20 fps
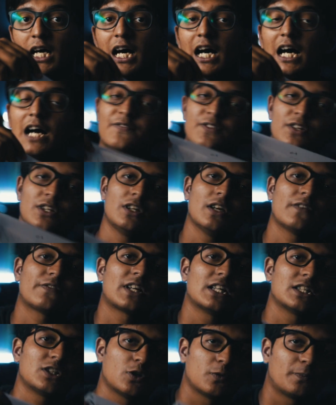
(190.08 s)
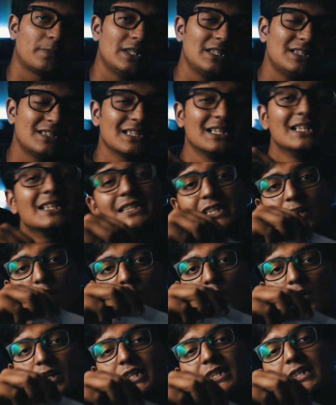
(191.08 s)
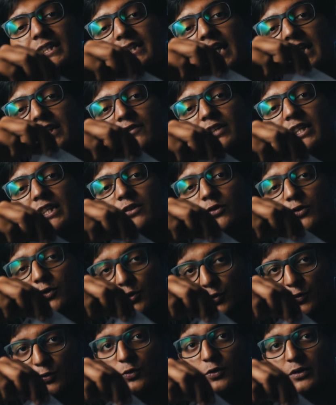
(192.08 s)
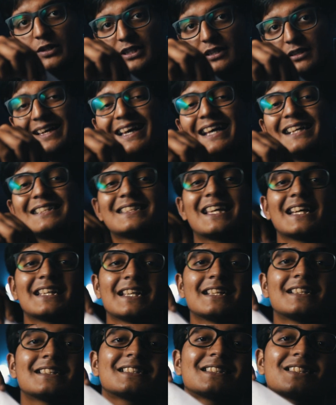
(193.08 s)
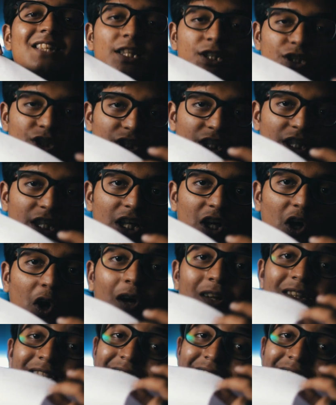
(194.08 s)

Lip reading: After you have cut your piece, the only thing that you need to do is get it stitched or